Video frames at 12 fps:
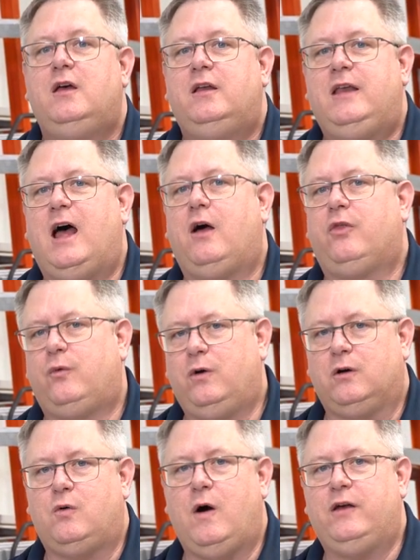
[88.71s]
Now, the
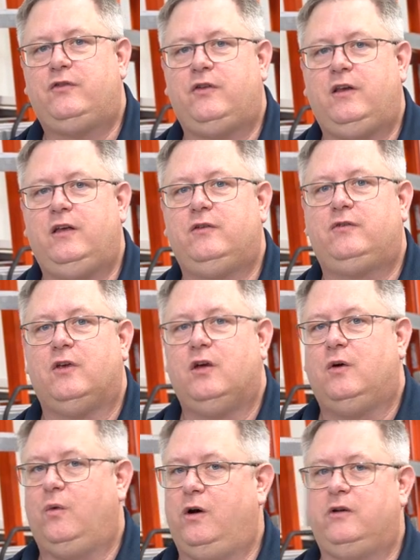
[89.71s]
real question is,
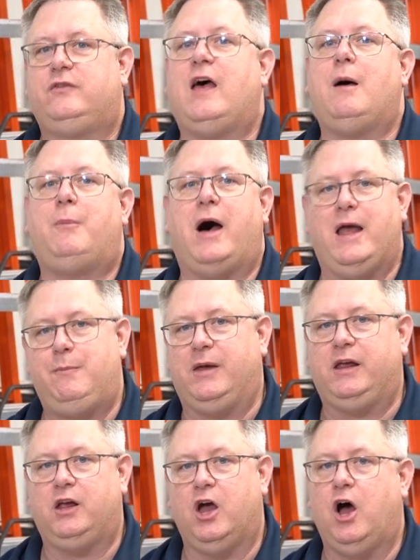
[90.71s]
where does that
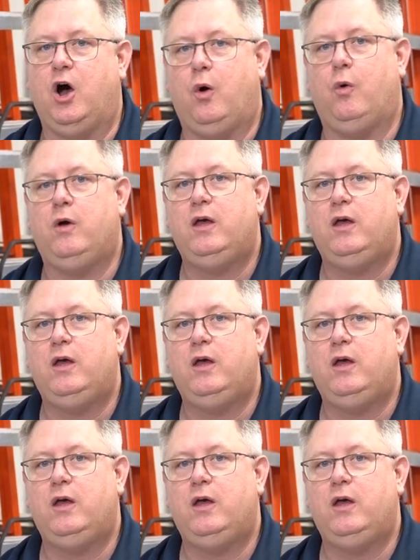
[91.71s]
piping go?